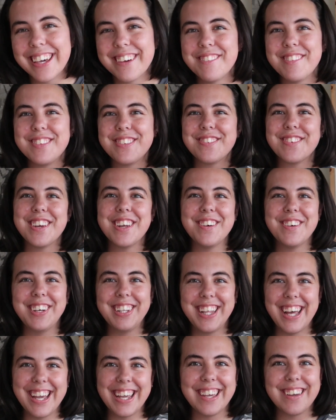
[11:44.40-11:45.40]
give this video a
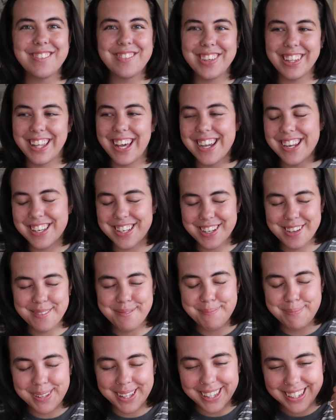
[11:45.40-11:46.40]
like if you liked
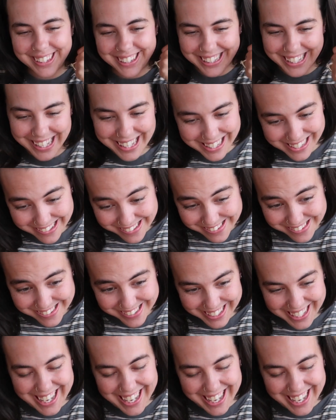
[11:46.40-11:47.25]
it, please.